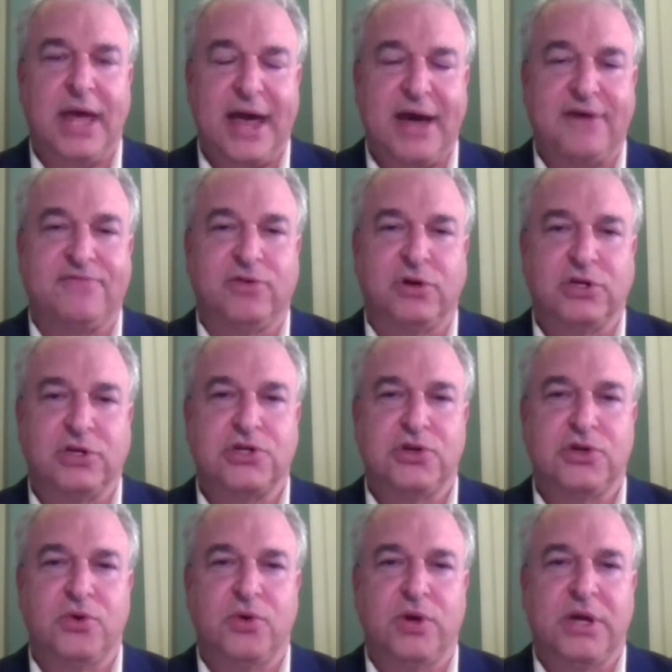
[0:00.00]
effort
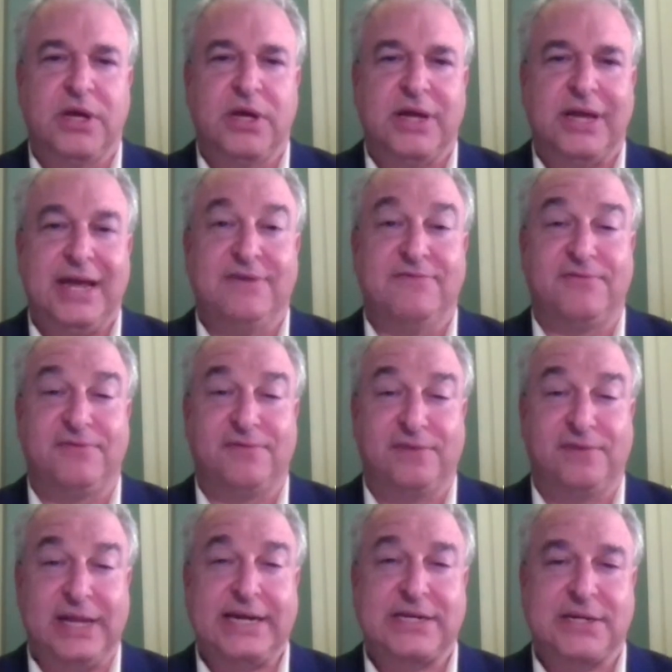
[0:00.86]
to
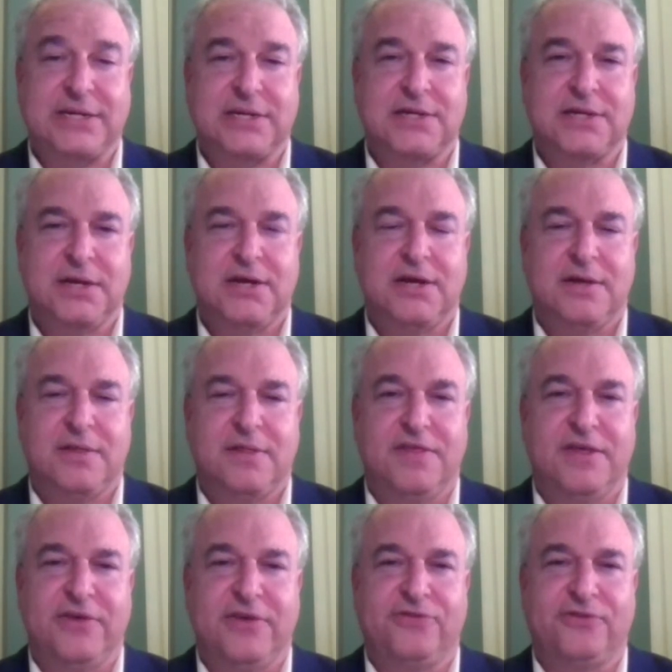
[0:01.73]
inflict
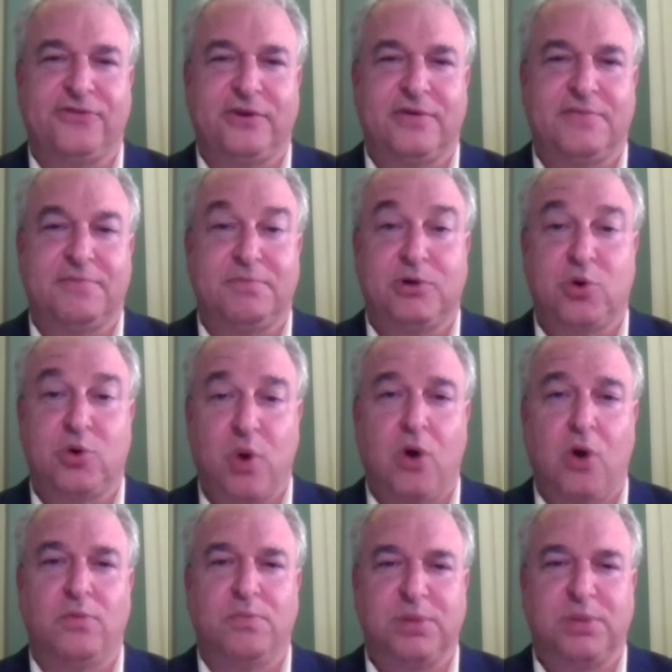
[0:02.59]
this,
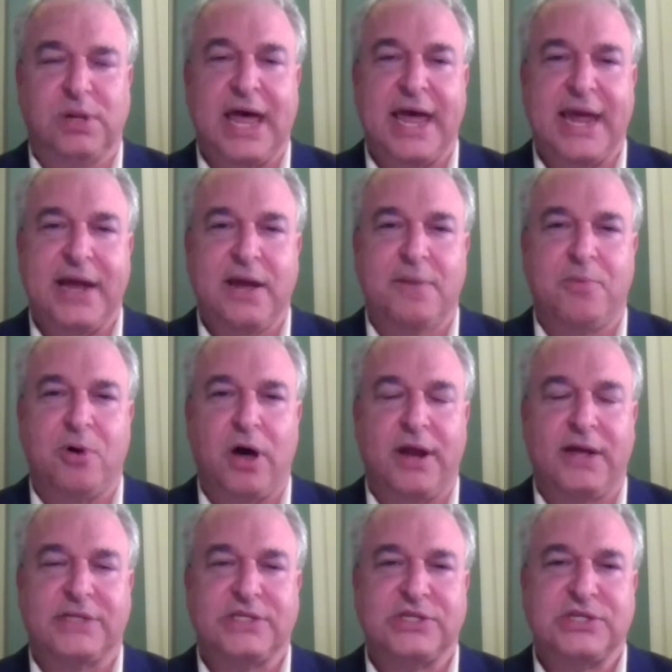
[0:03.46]
quote, plague
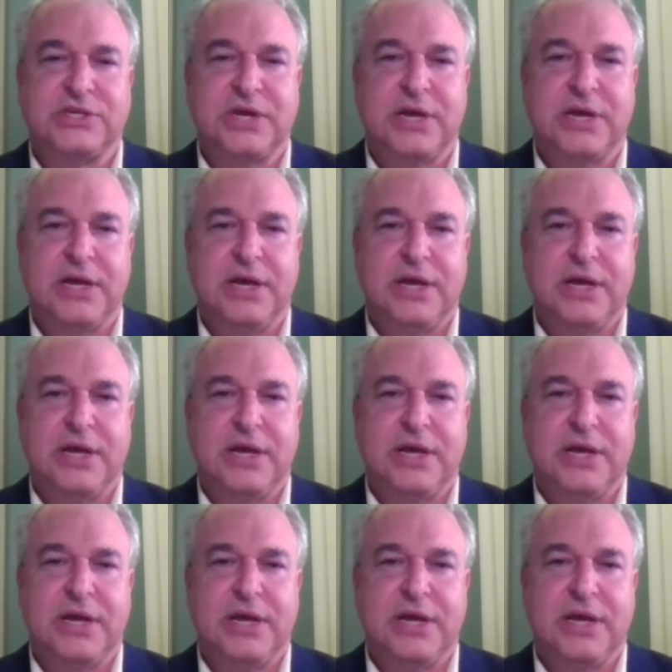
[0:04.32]
upon us.